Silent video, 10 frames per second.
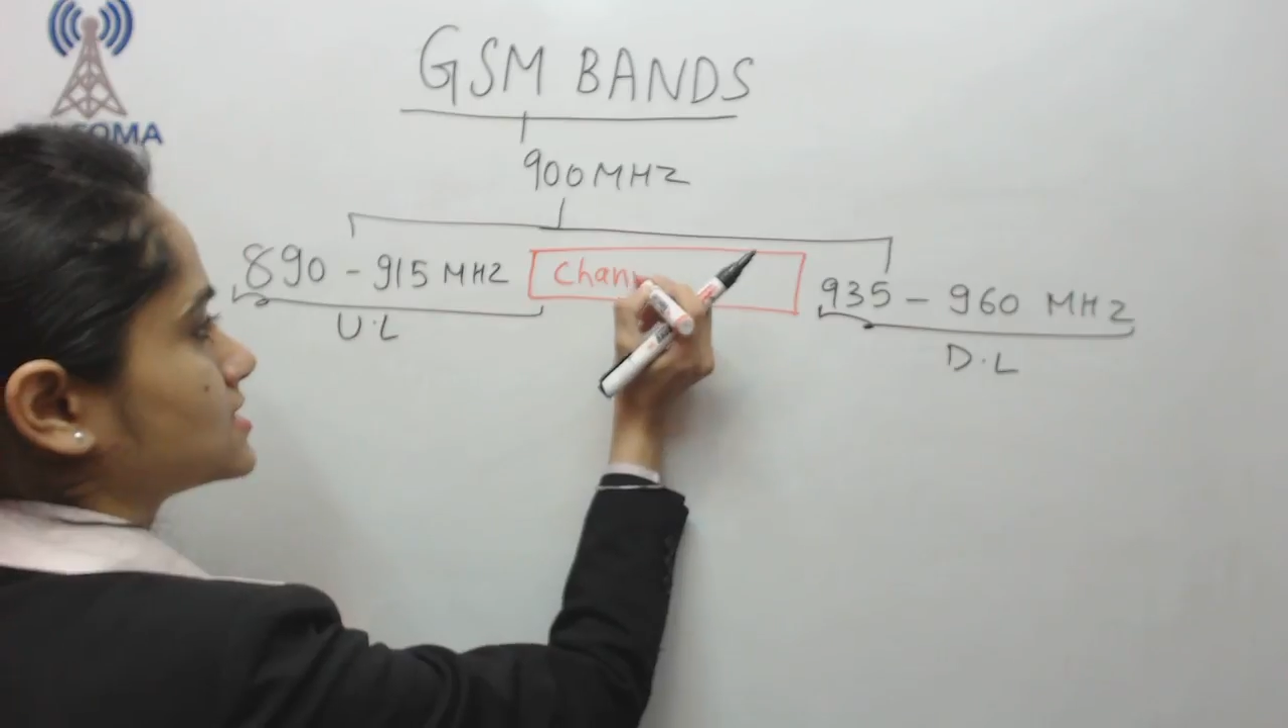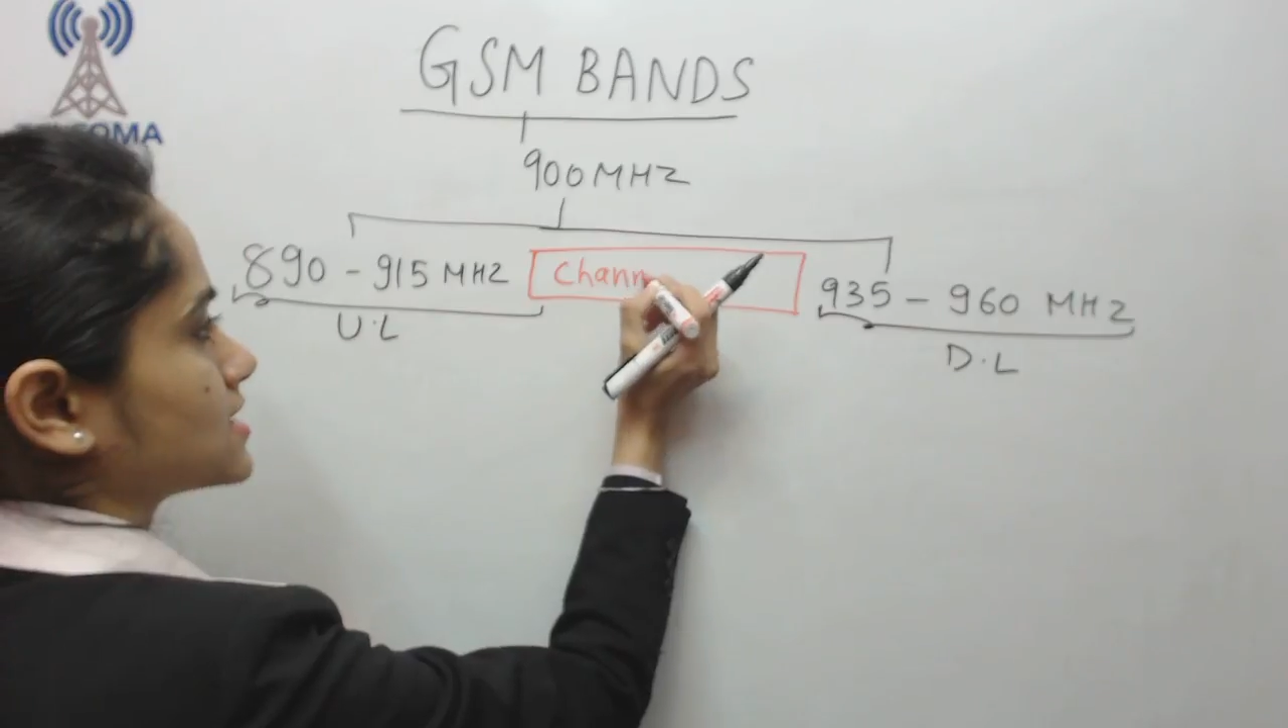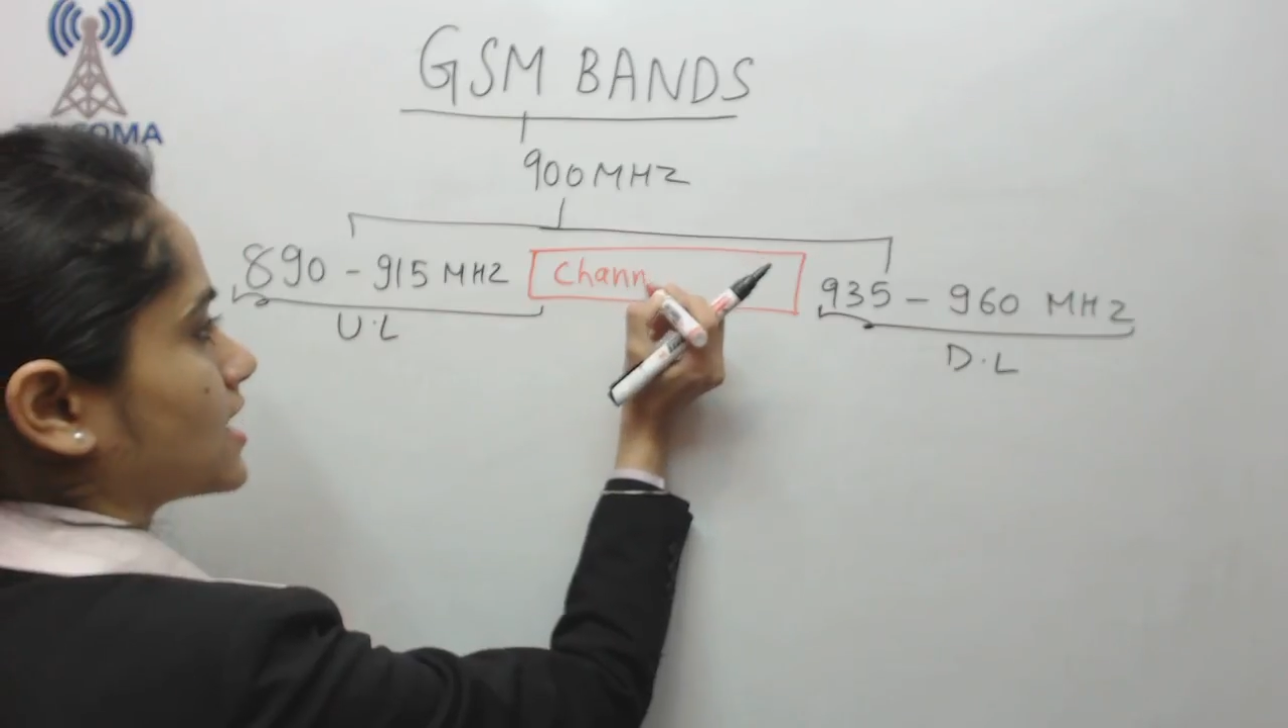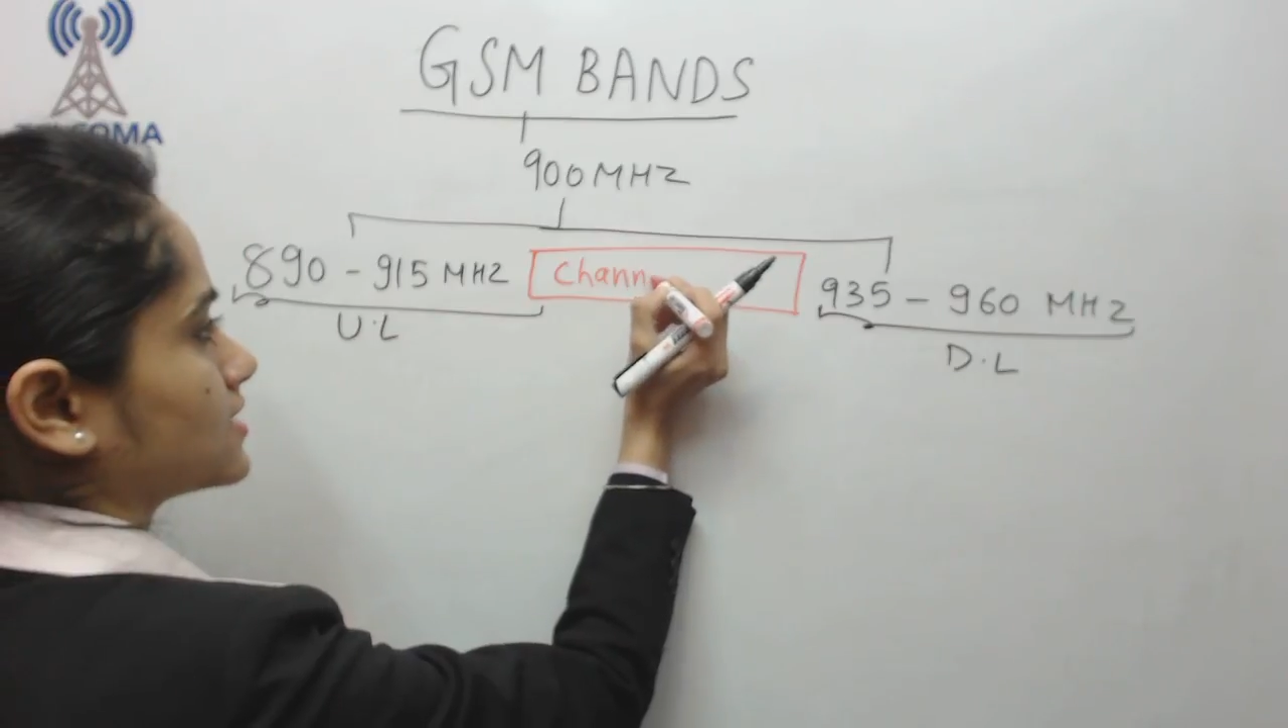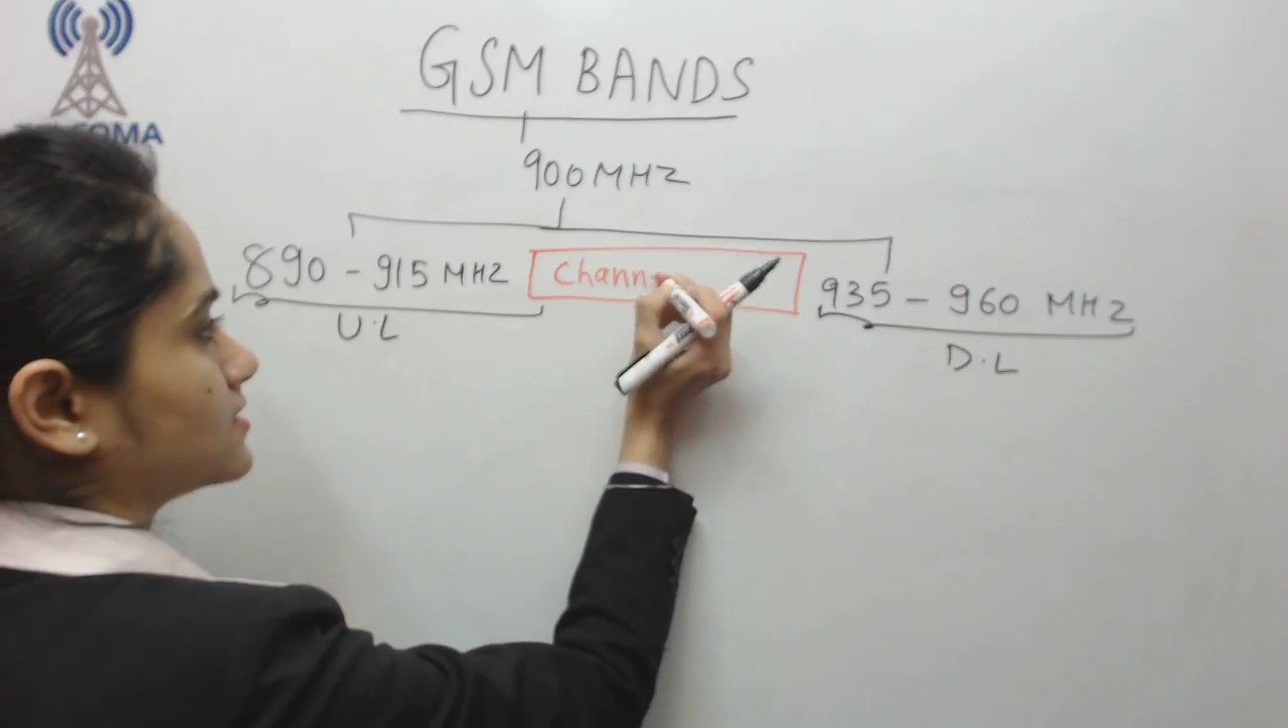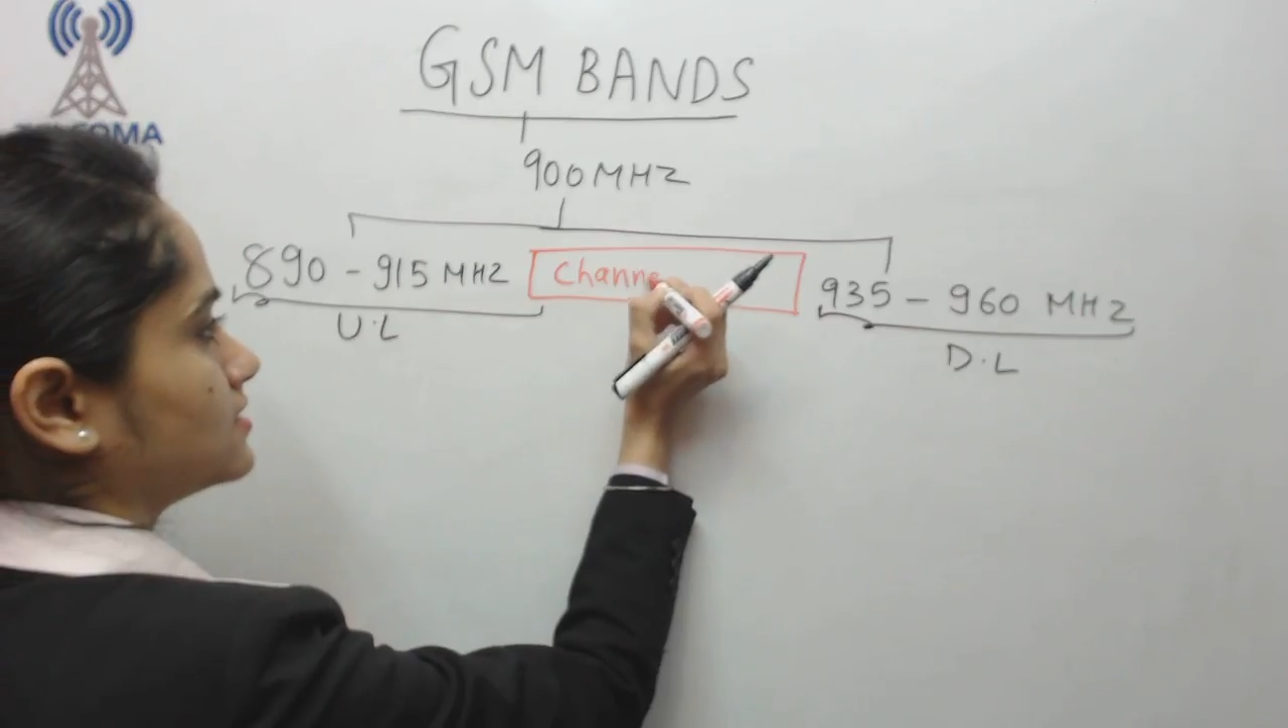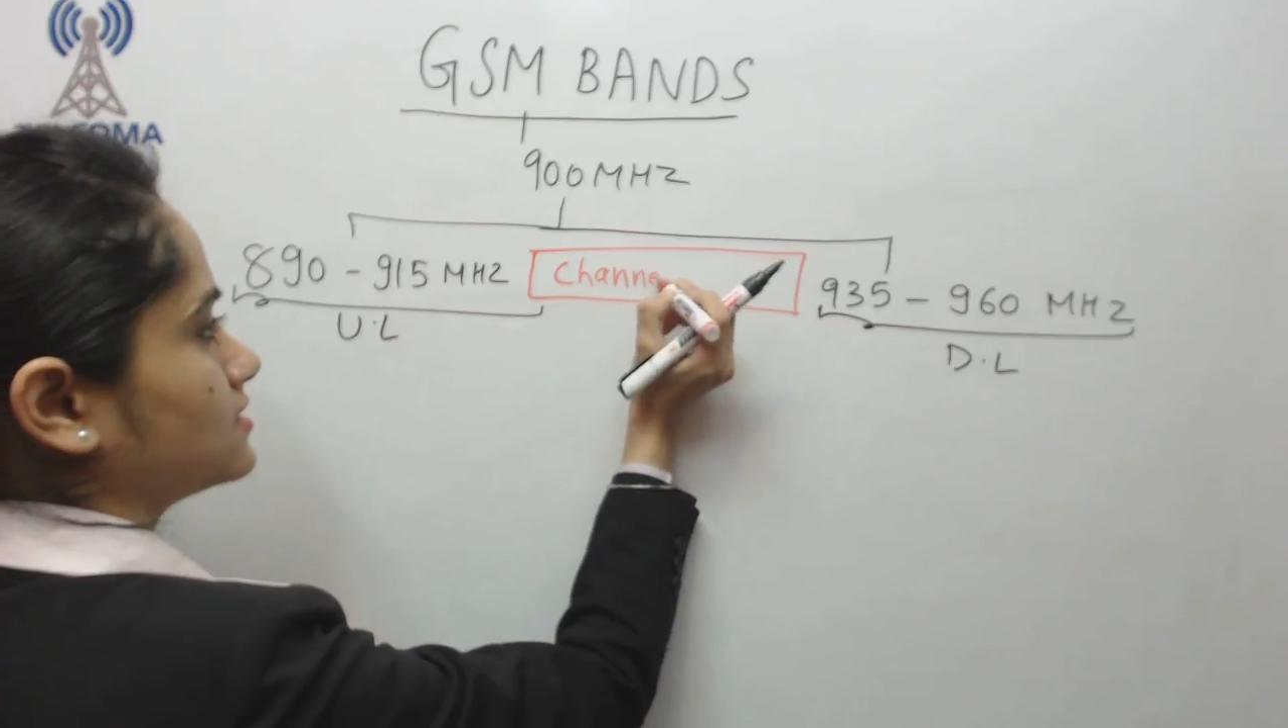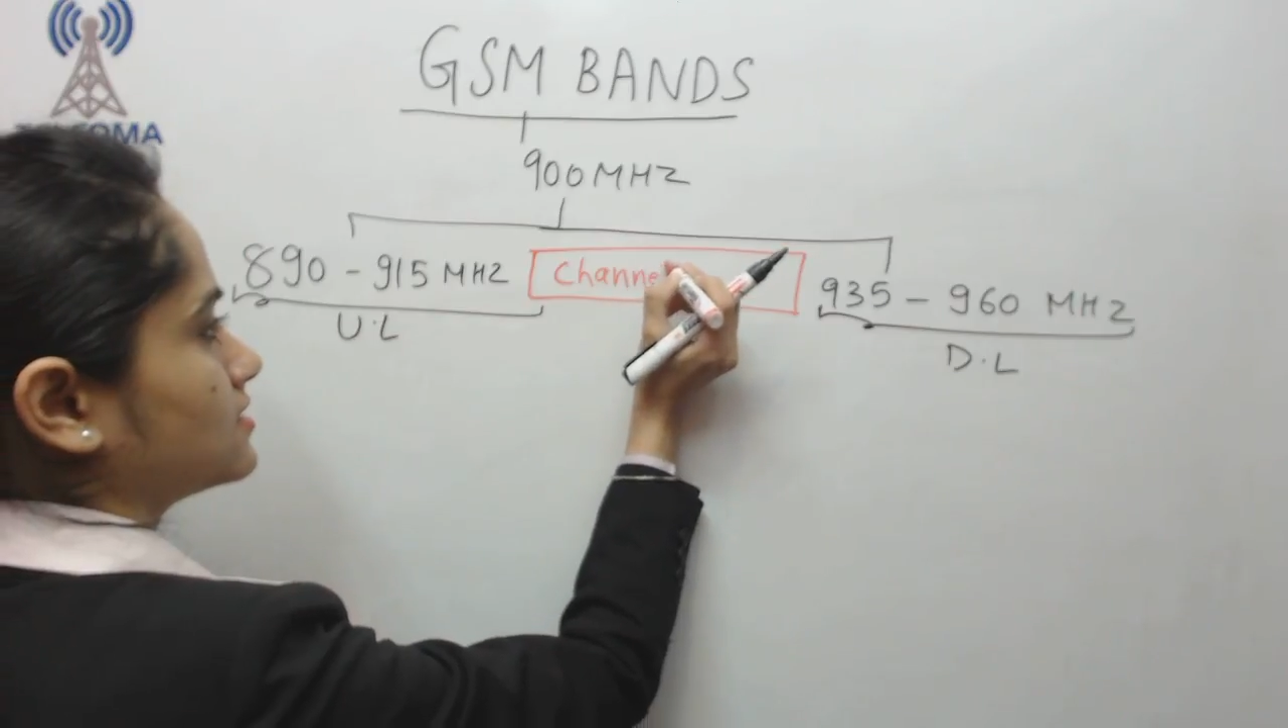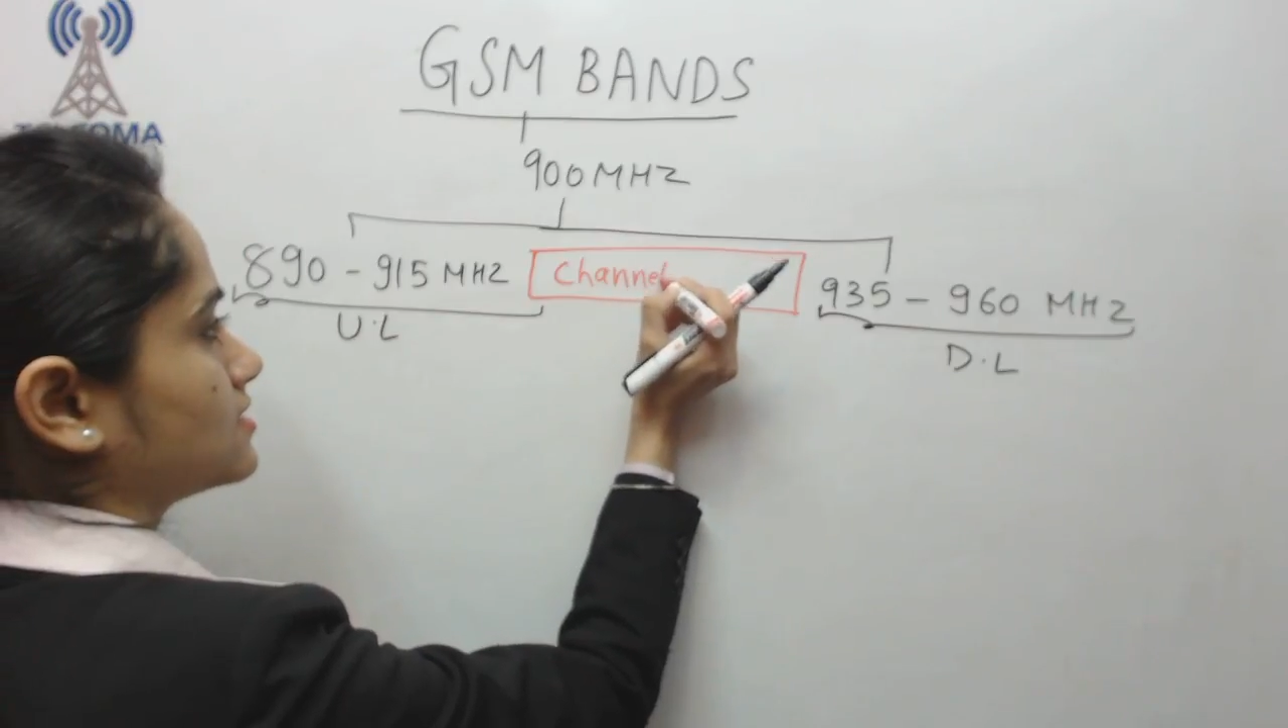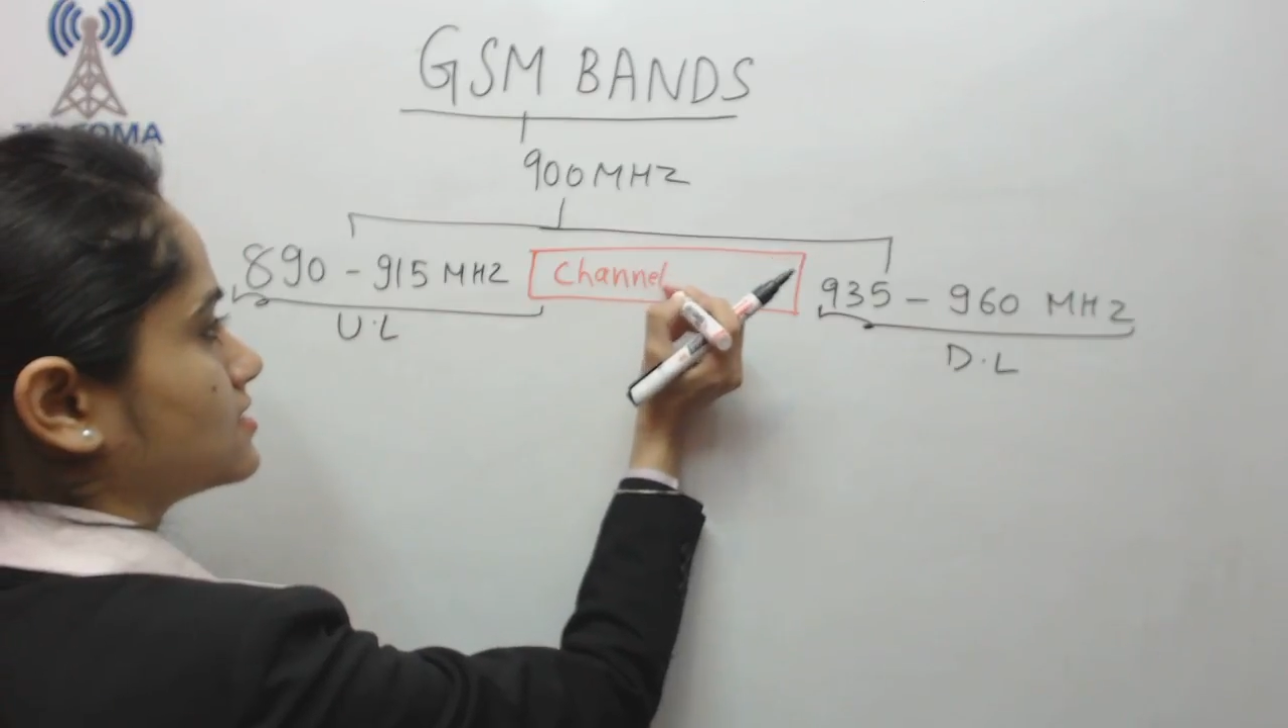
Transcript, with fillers: channel